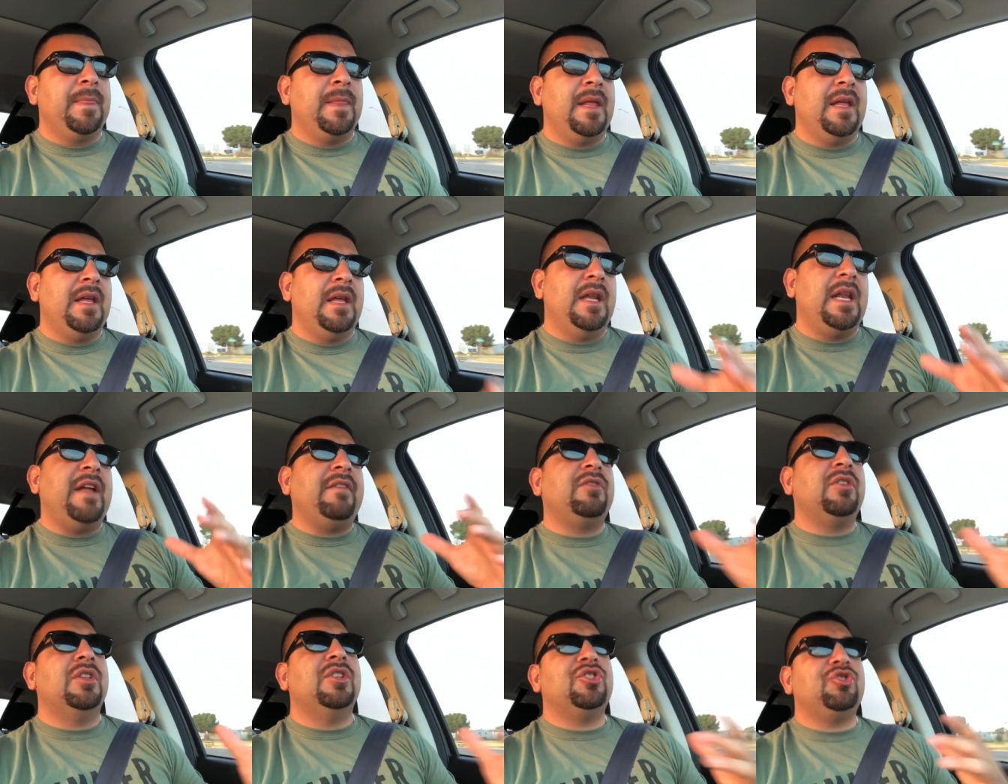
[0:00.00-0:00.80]
and
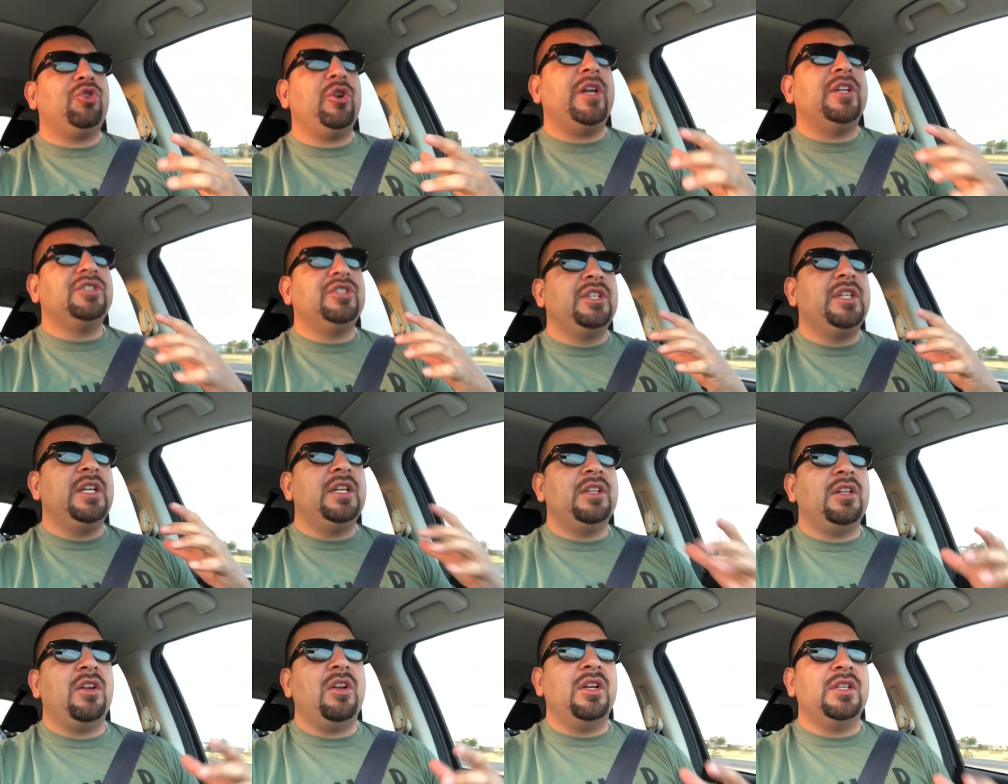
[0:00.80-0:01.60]
after this tragedy
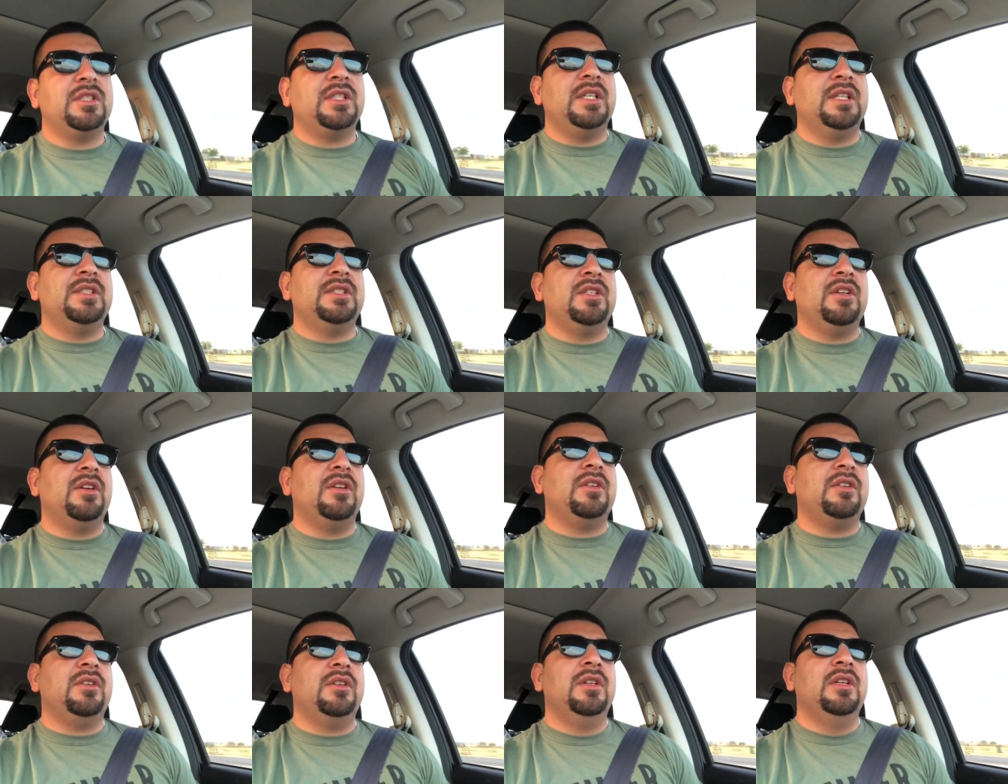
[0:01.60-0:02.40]
and the loss of his
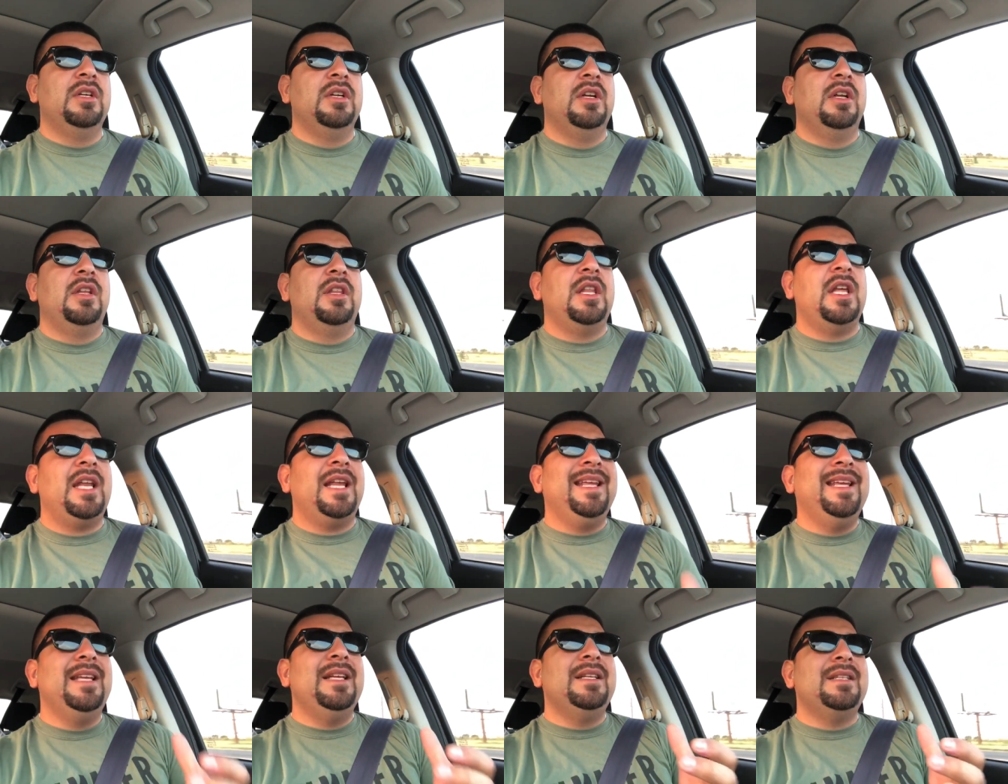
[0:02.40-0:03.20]
daughter that
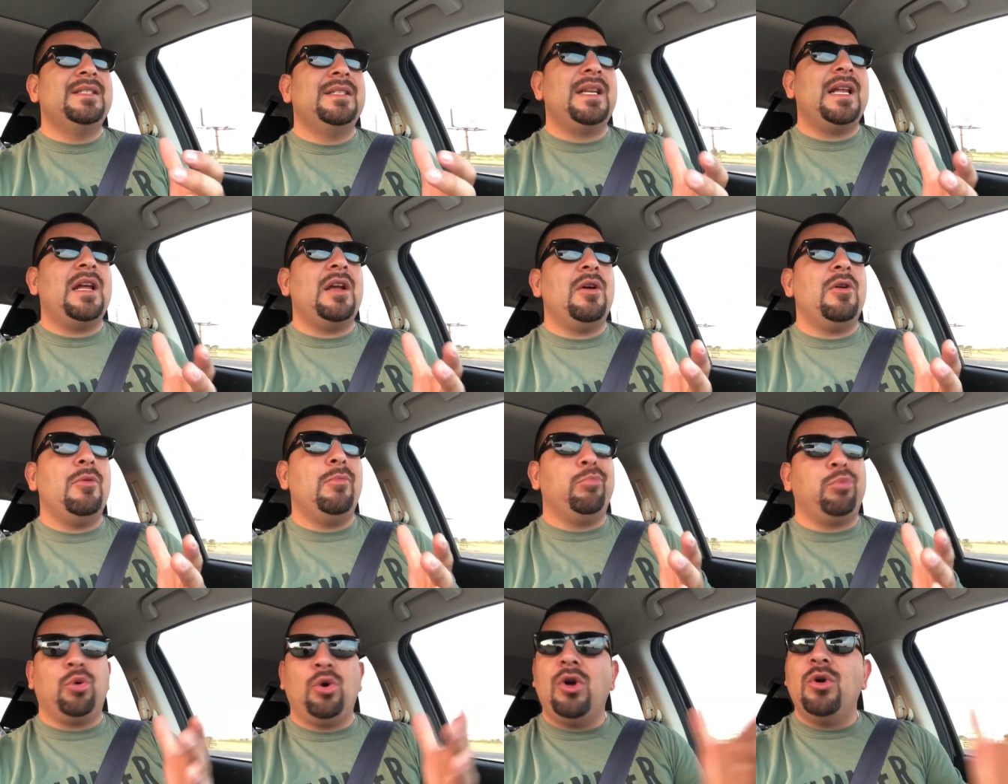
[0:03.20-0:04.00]
he is now
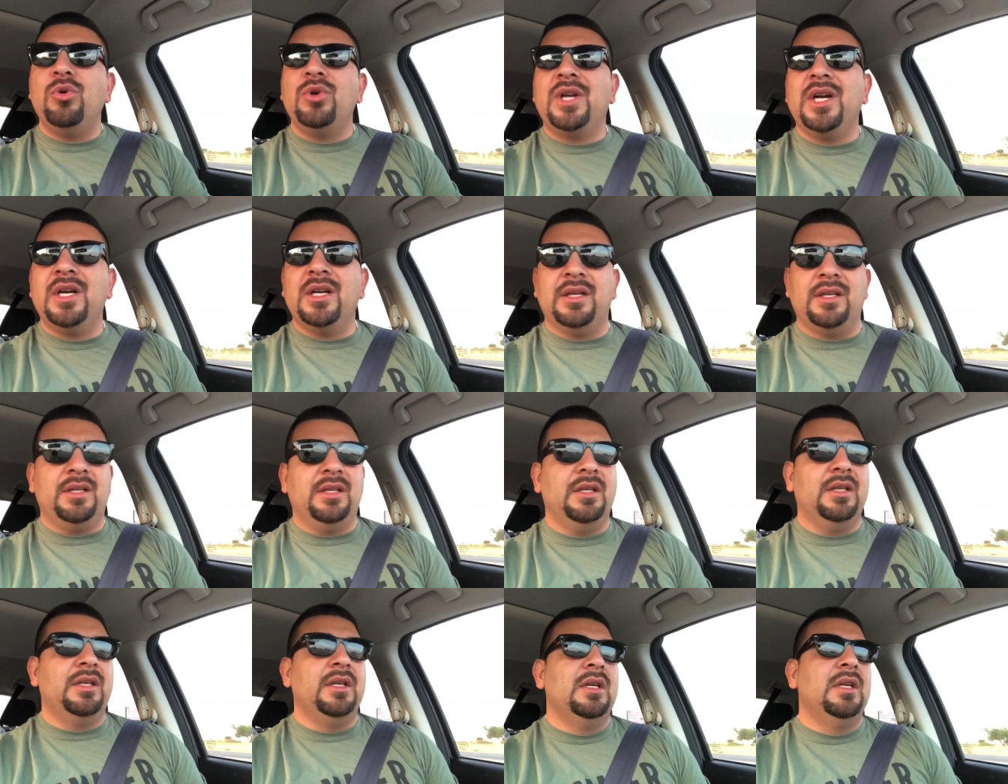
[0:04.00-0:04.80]
pro
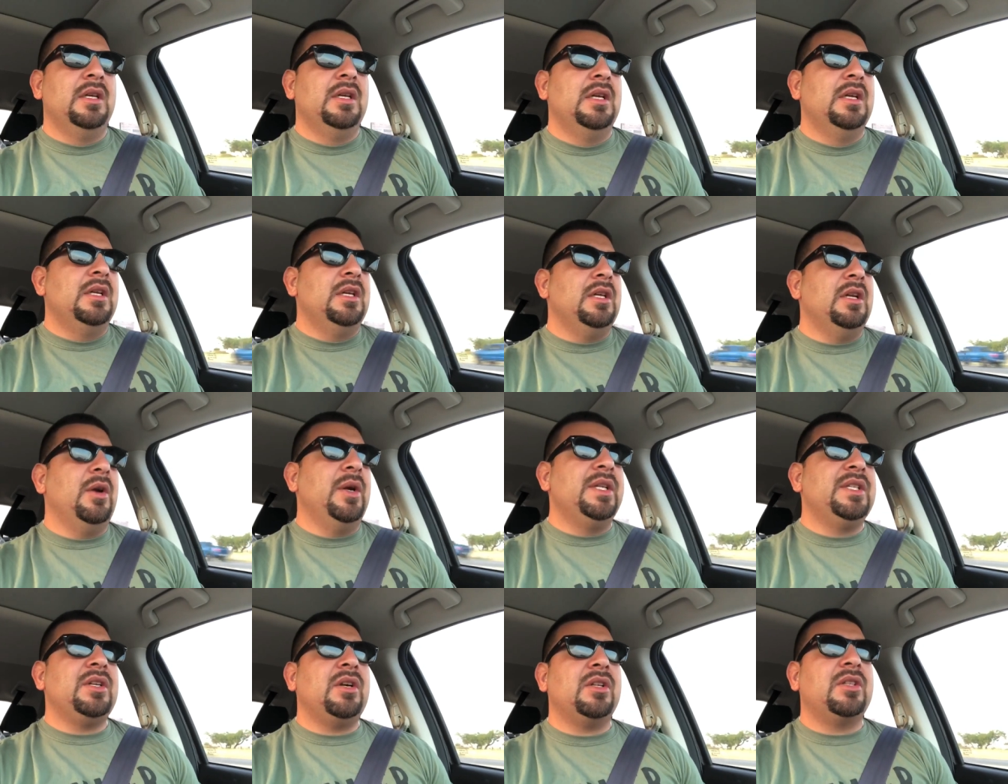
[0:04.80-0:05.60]
gun you know,
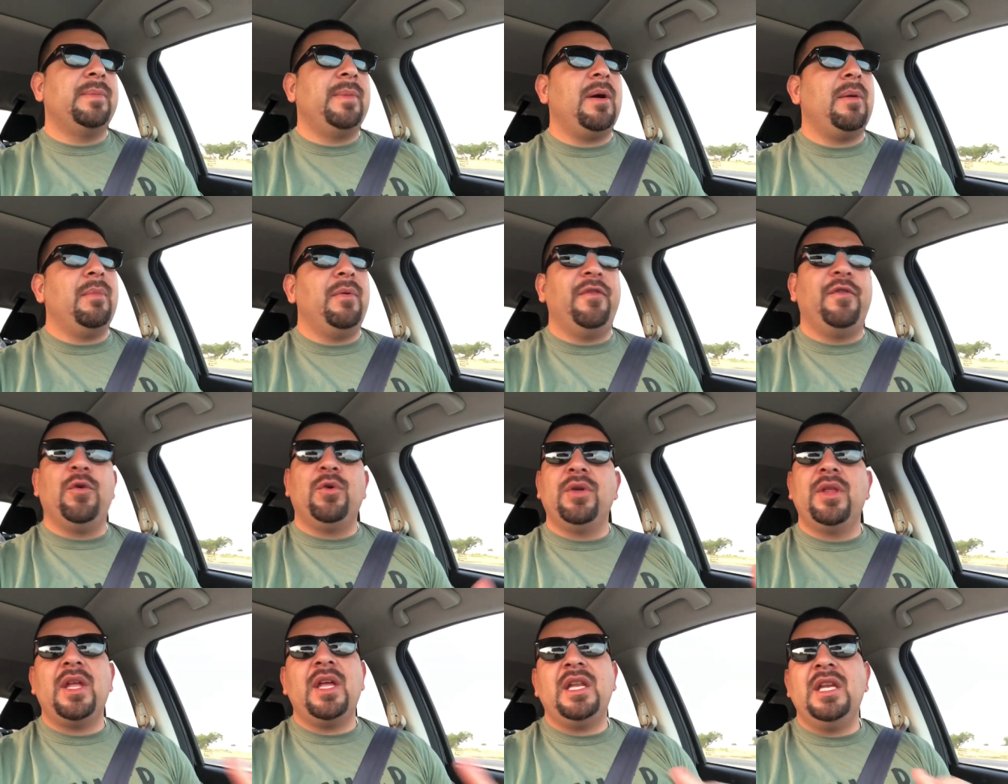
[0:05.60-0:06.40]
he talked about
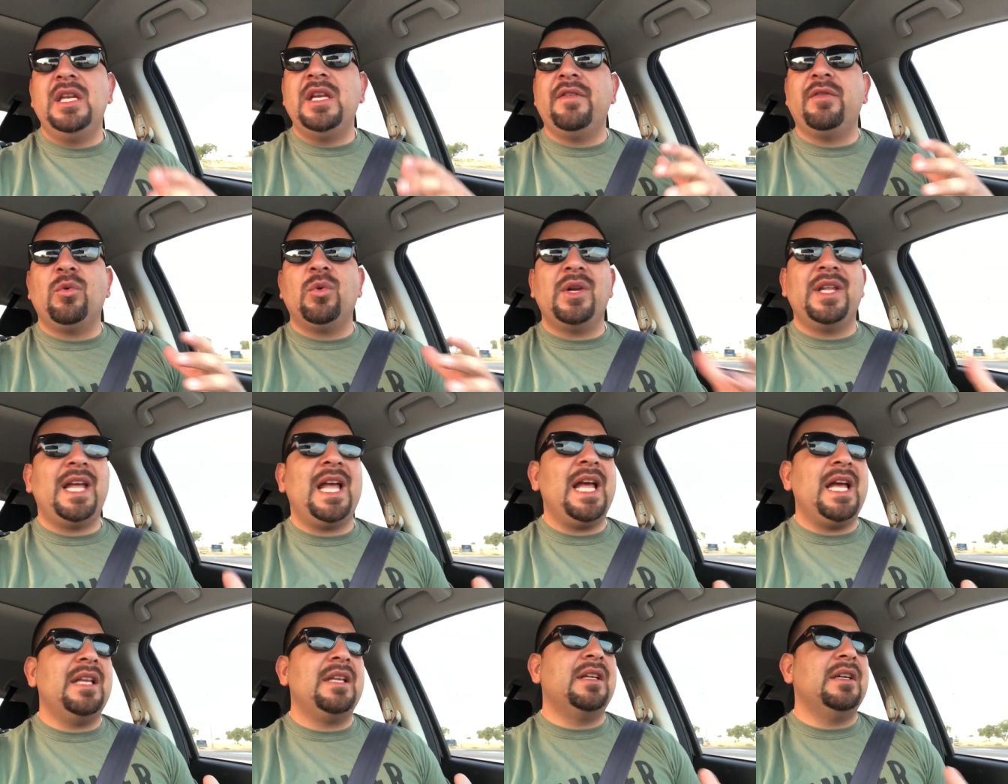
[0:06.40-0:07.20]
before that he never really
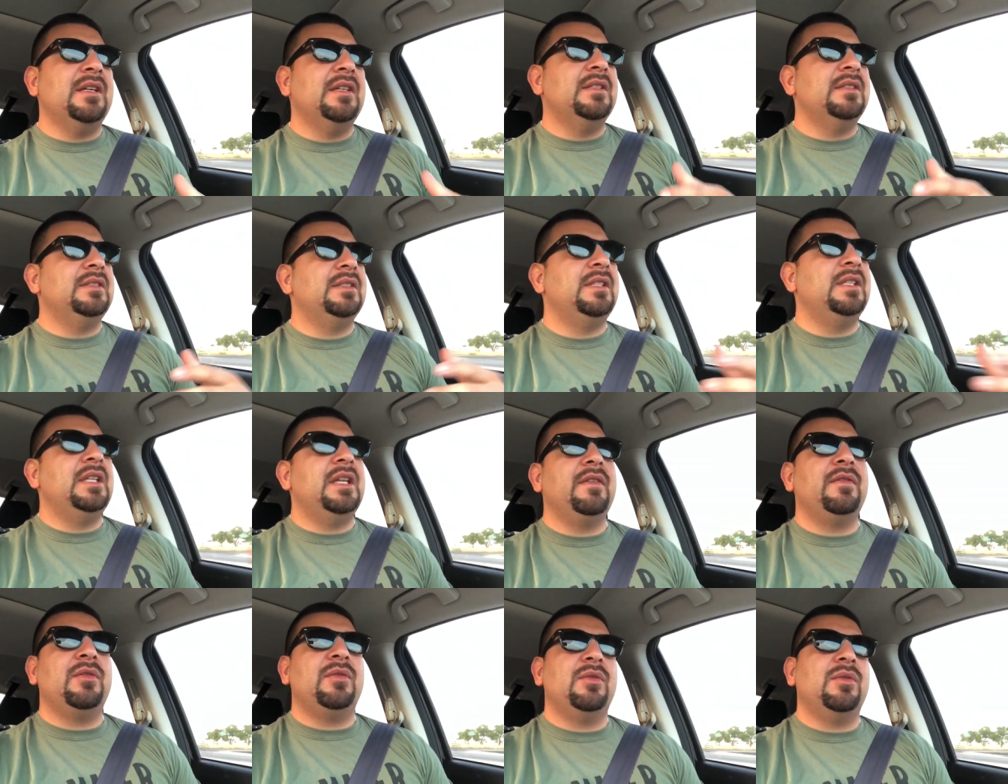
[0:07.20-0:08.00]
had guns. He
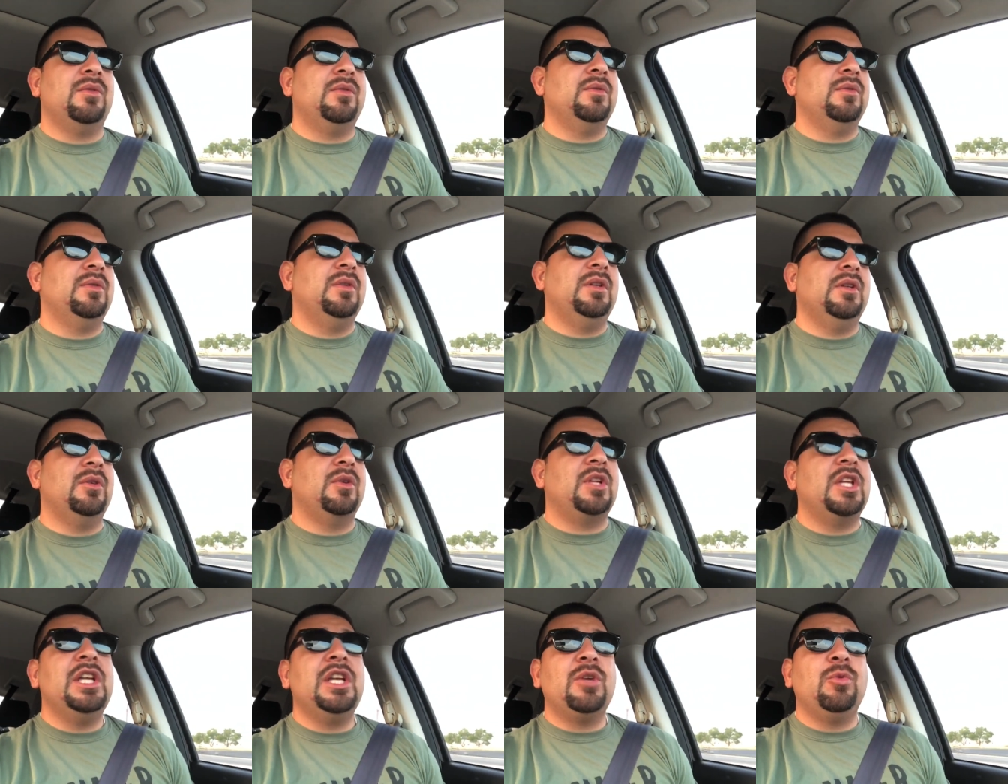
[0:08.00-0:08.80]
never, you know,
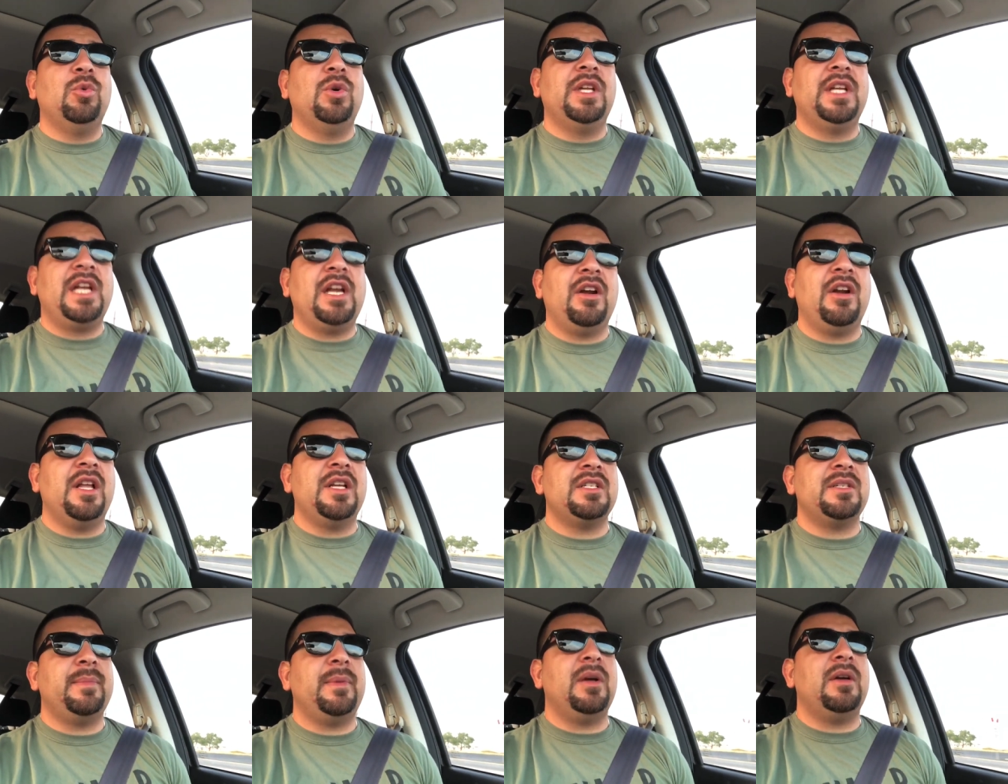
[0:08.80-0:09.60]
he could really care
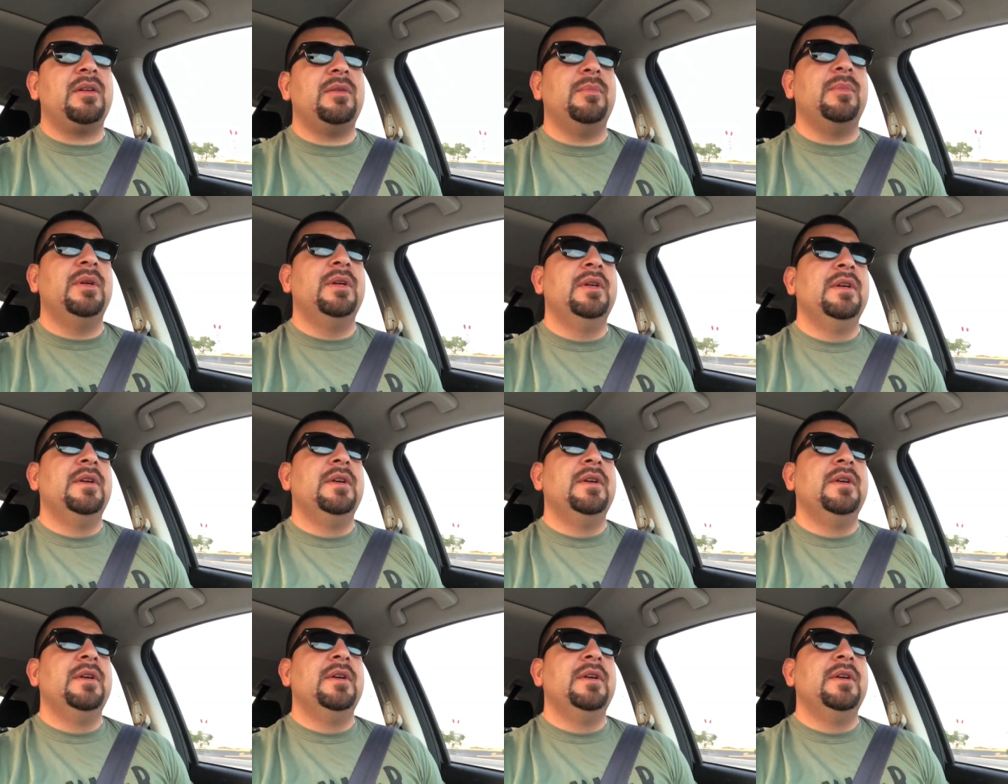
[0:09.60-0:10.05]
less about them.